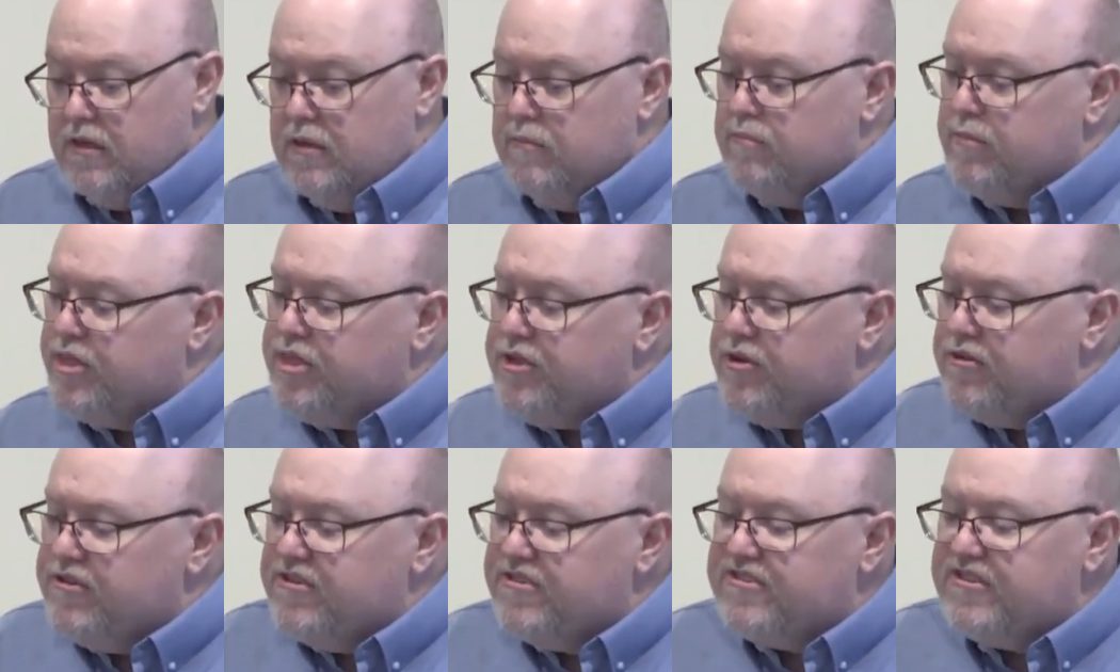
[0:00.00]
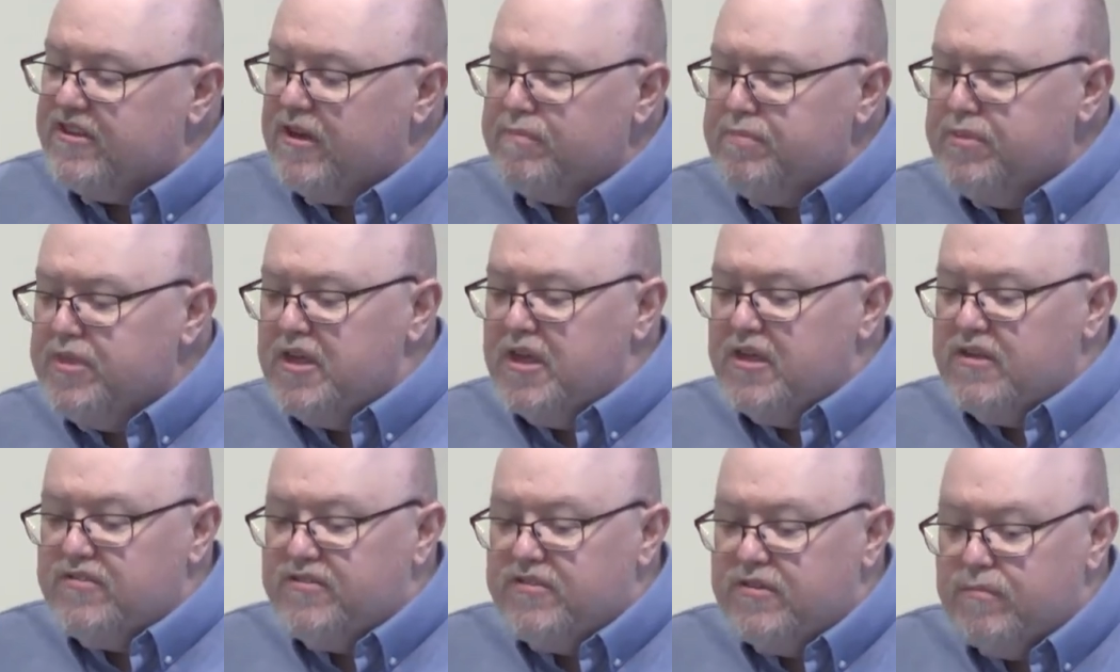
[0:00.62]
But there is
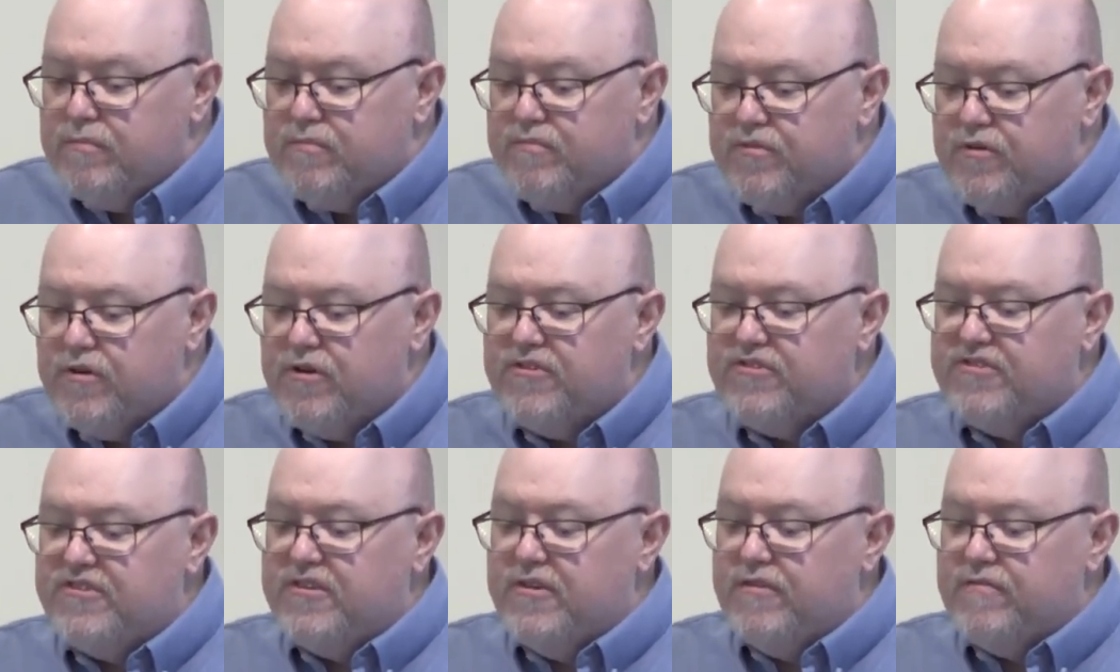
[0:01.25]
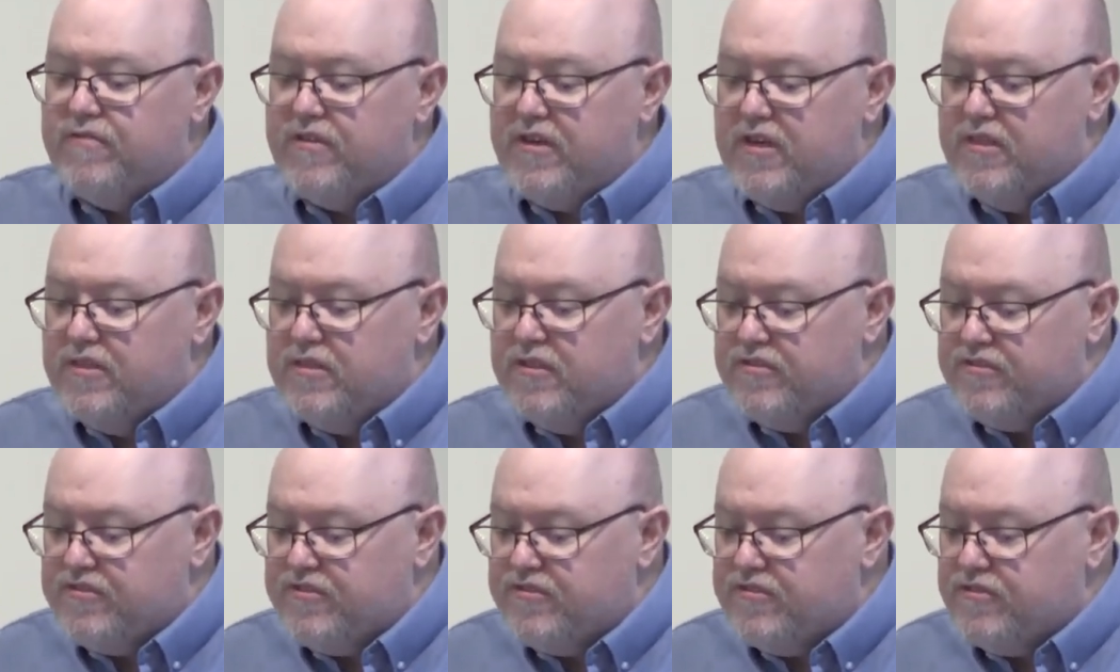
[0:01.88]
something subversive in the
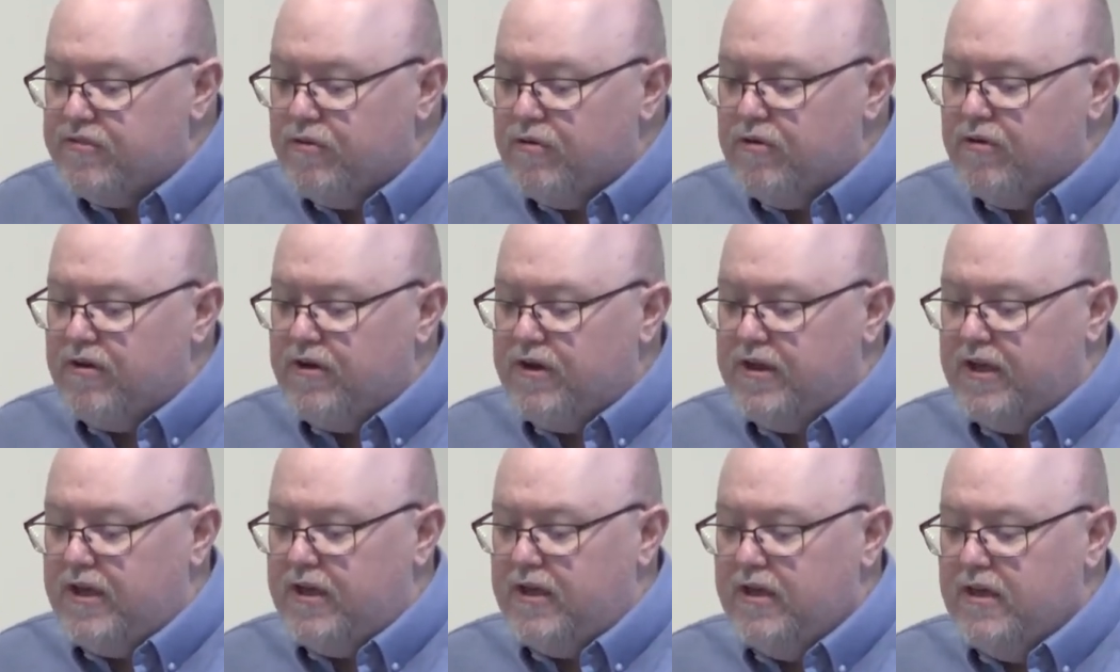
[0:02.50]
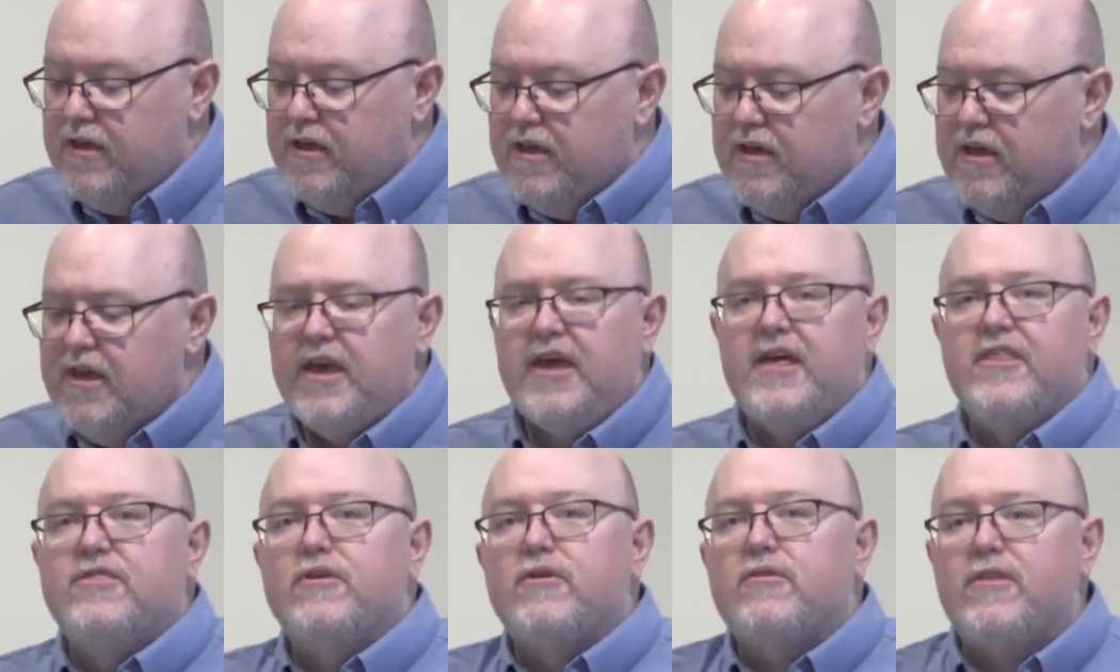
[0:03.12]
story,
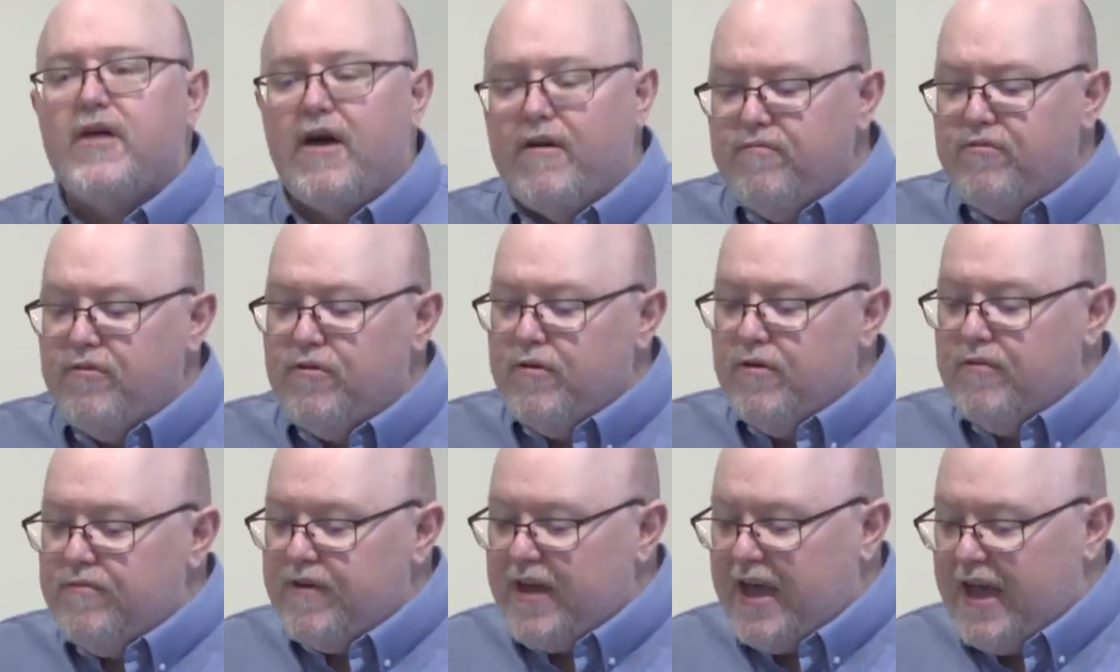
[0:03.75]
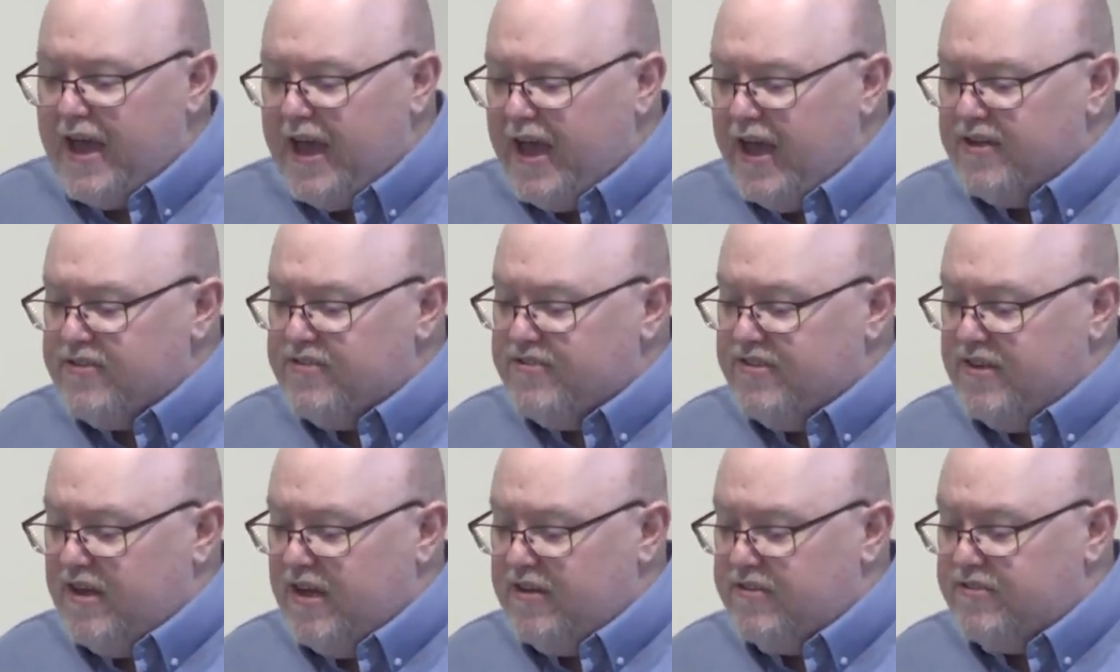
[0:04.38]
in the level of
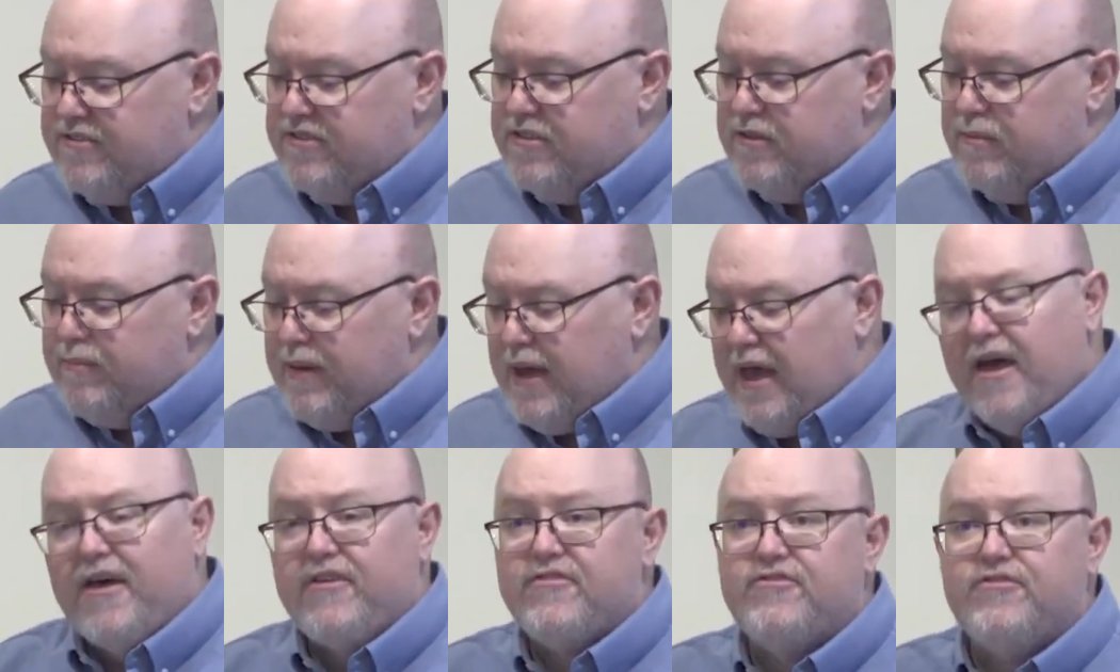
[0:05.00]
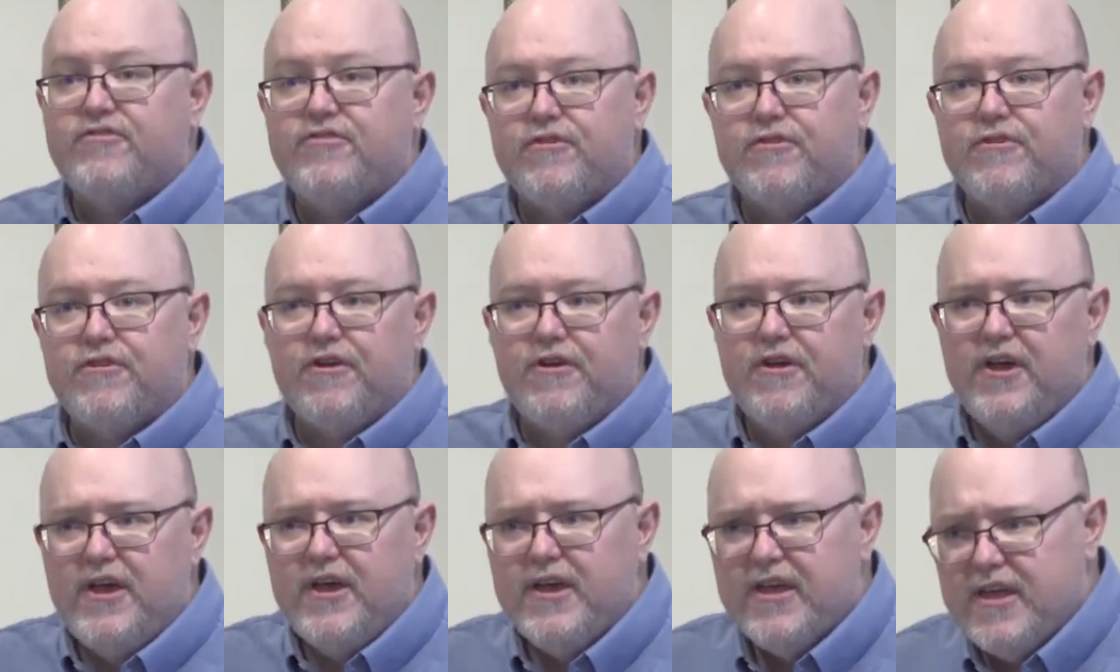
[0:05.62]
access the
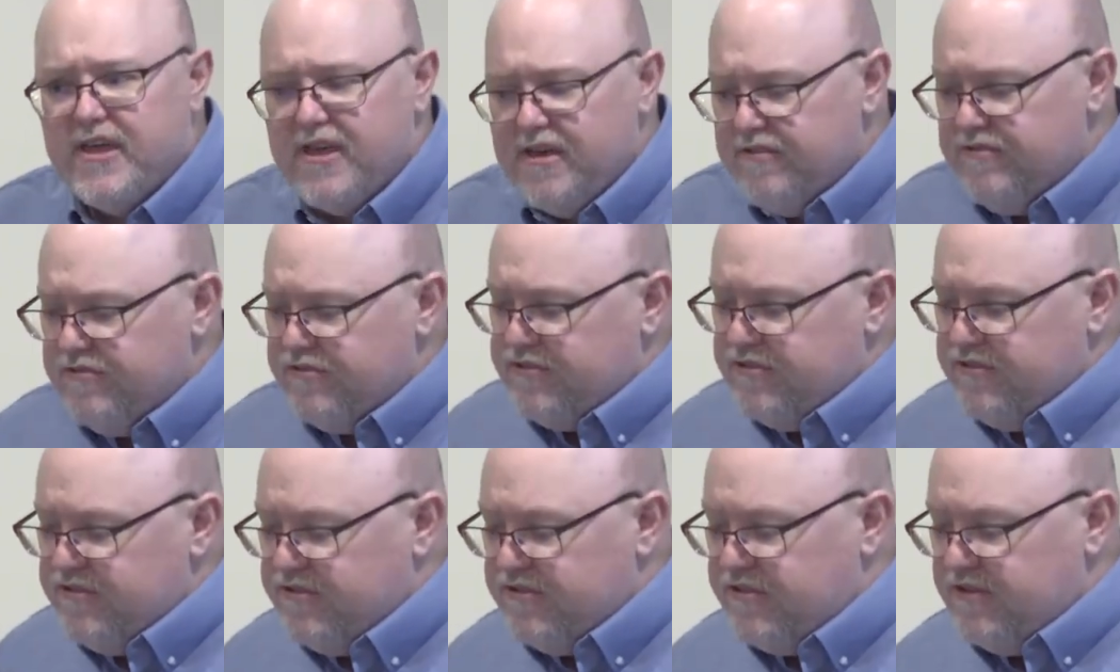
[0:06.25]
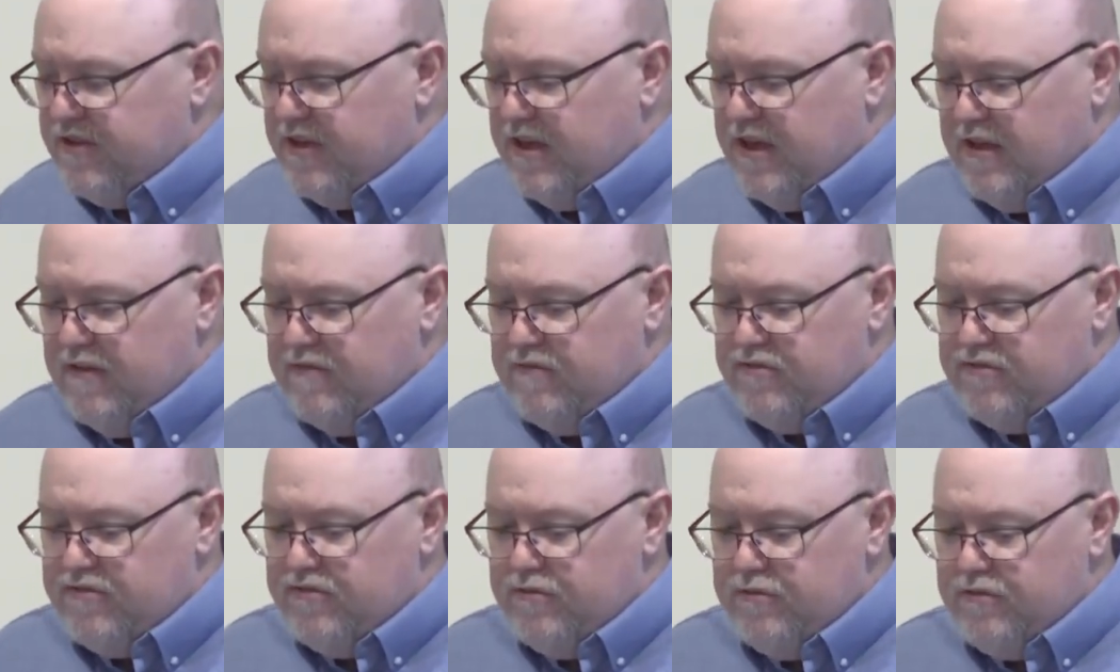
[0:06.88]
master gives the
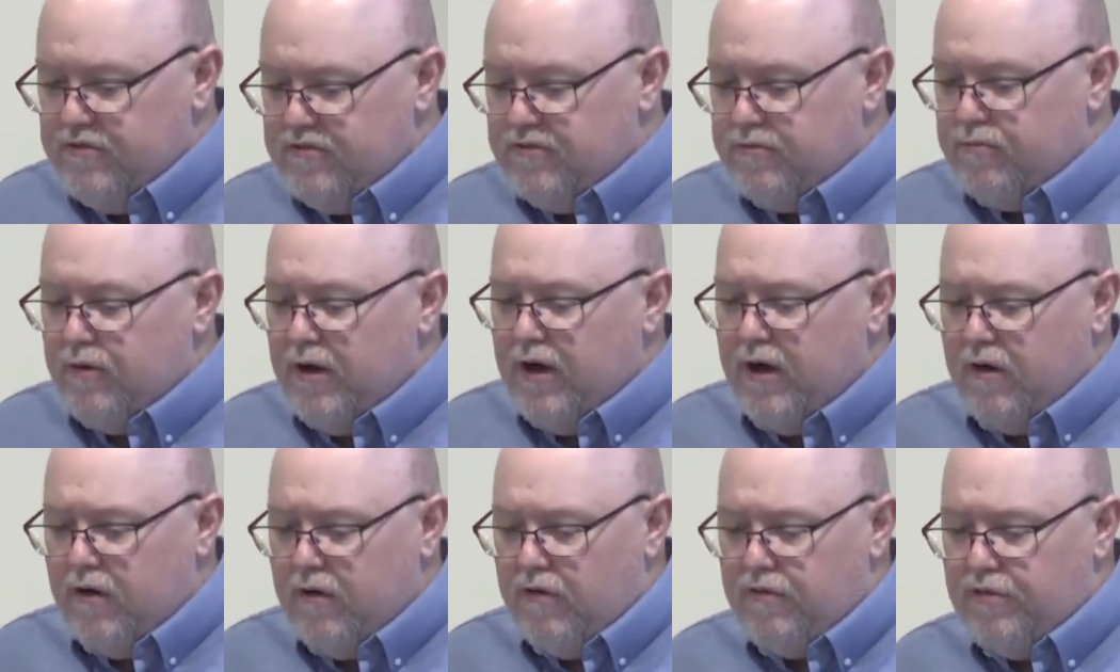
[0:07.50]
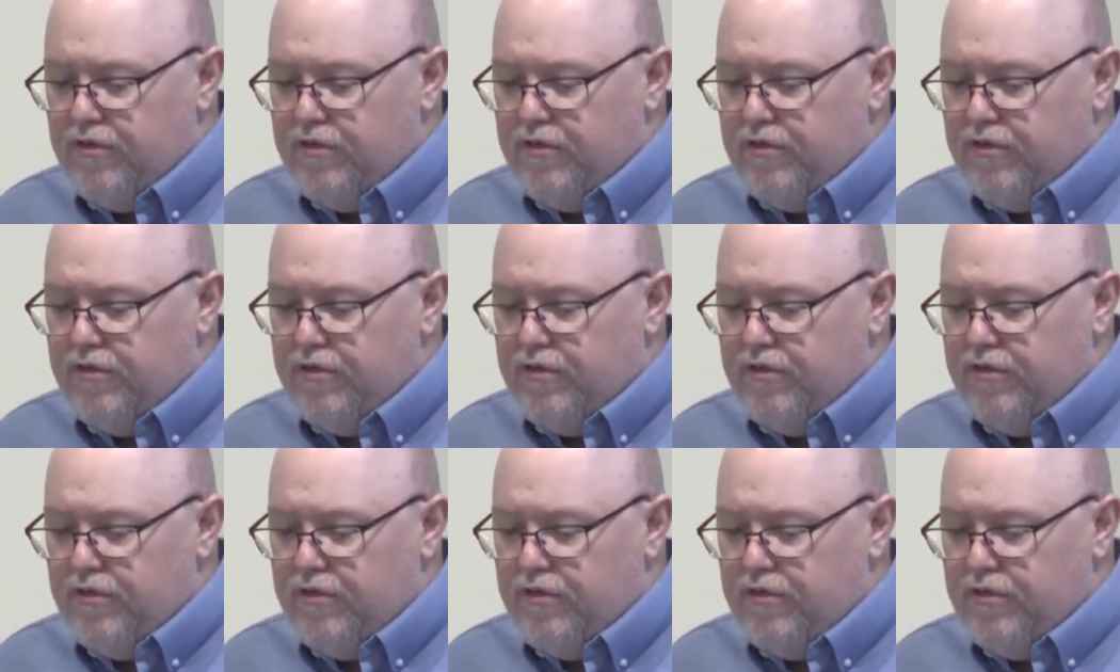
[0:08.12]
slaves to his wealth.